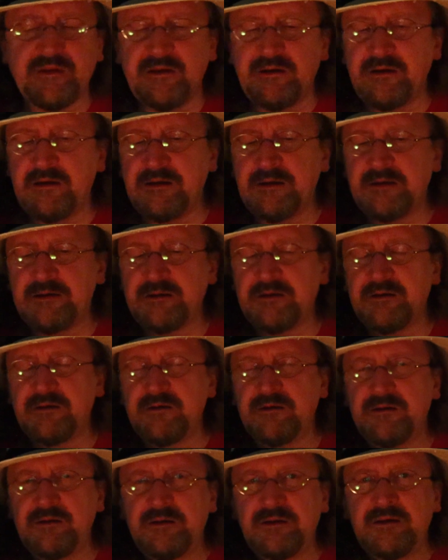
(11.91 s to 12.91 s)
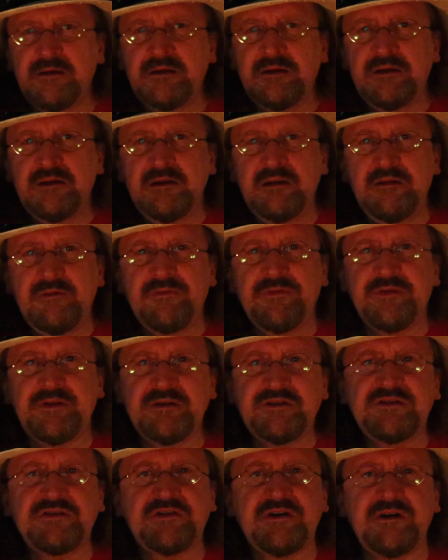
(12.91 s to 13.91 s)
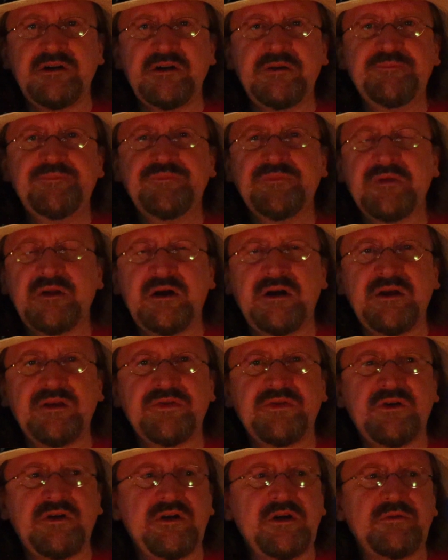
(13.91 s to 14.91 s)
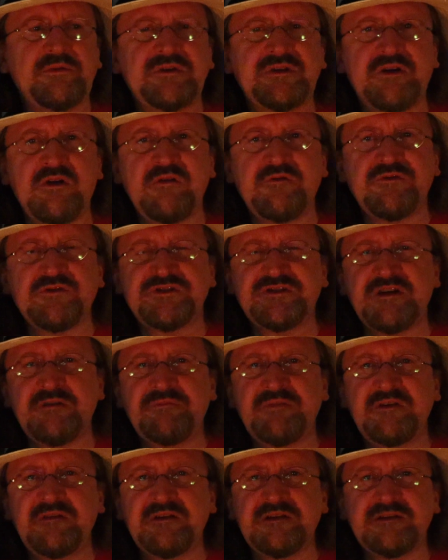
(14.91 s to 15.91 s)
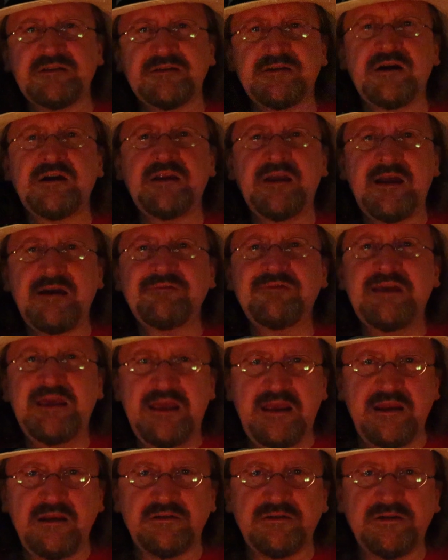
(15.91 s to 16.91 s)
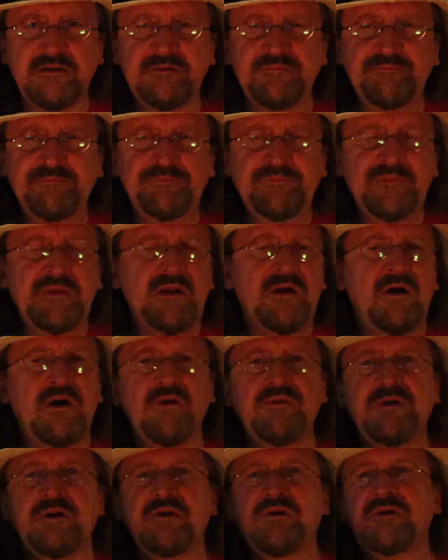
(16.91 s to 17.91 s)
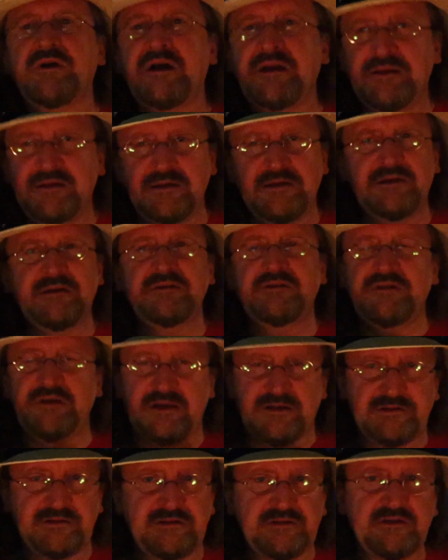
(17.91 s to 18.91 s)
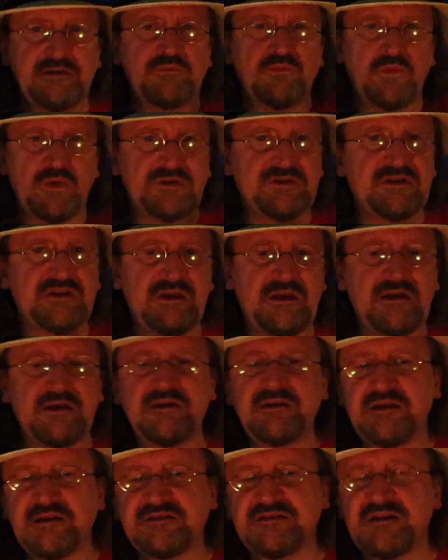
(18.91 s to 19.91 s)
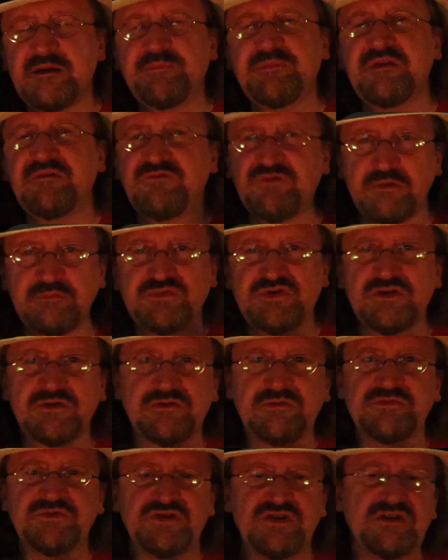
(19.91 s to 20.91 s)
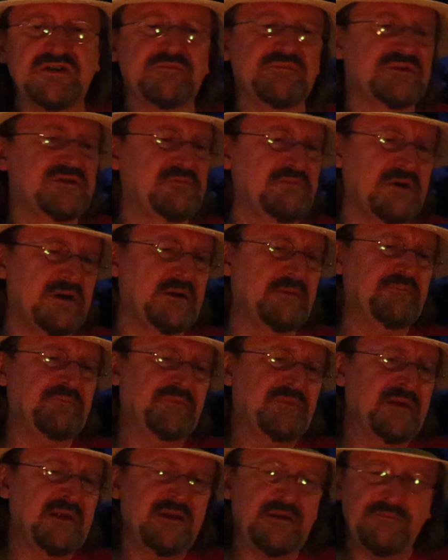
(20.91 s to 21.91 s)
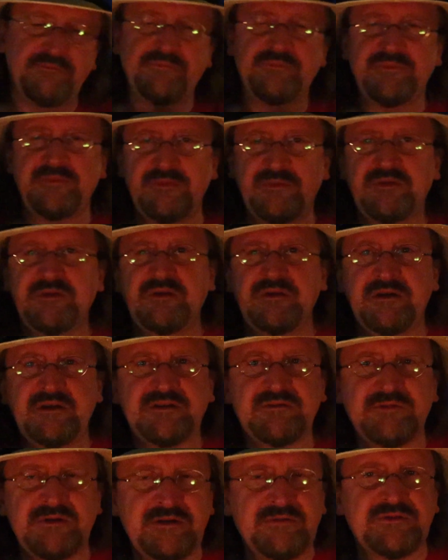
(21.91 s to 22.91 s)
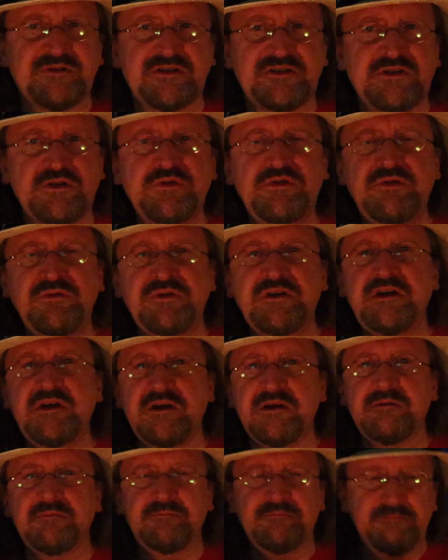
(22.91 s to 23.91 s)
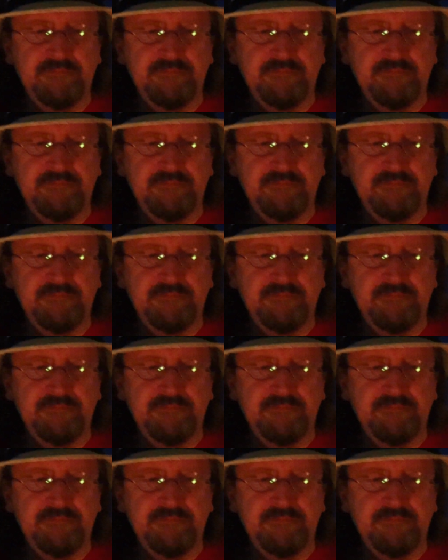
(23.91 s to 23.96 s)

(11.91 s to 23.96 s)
And this time I thought I would go for something that did not have heat. Although I did, yes, once again get something from Jungle Gyms, but it was so unique,